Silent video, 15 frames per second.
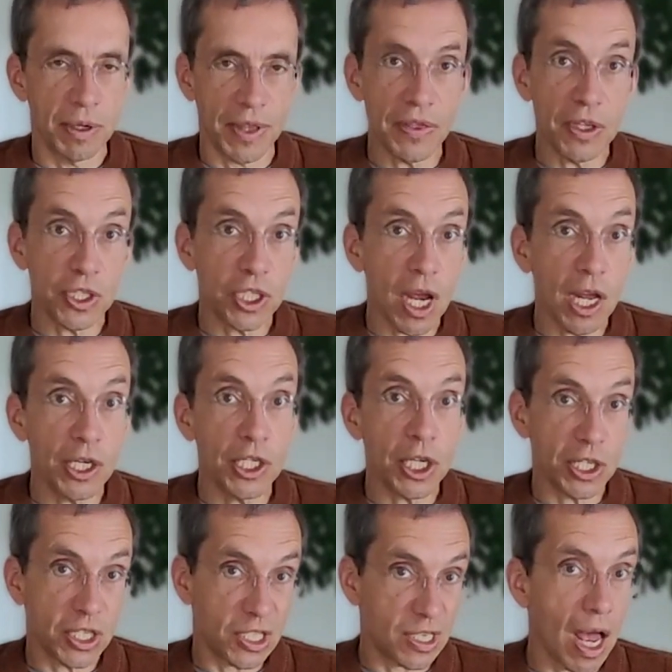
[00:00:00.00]
But then the
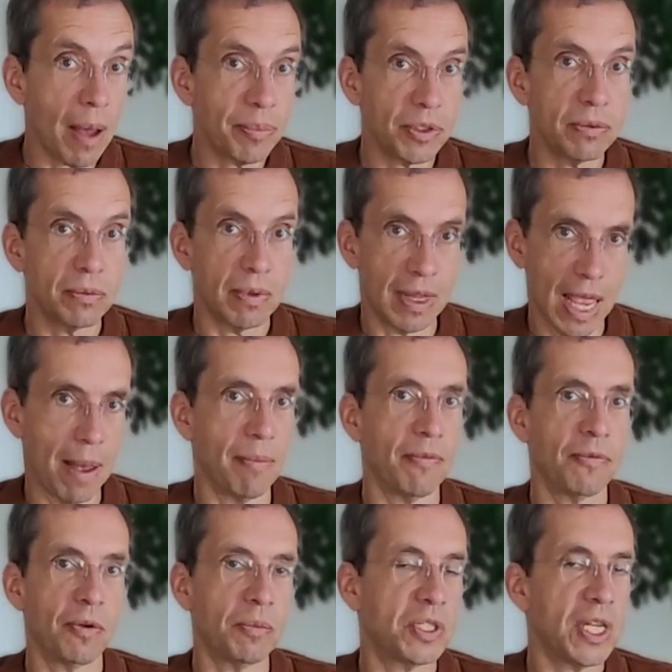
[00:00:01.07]
judge stopped
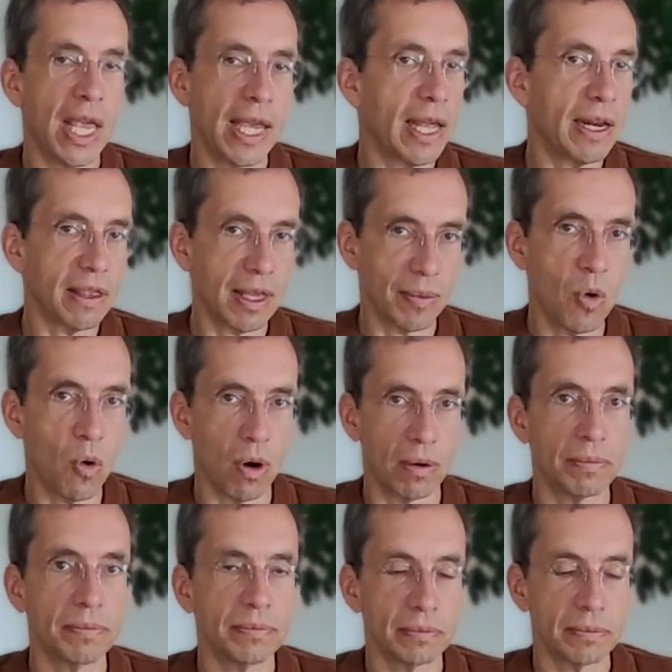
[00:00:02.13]
them from saying anything
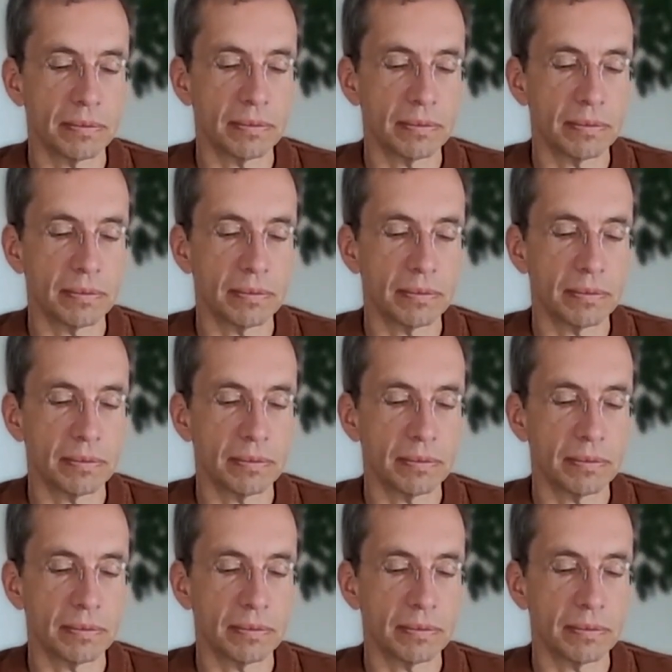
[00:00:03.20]
more,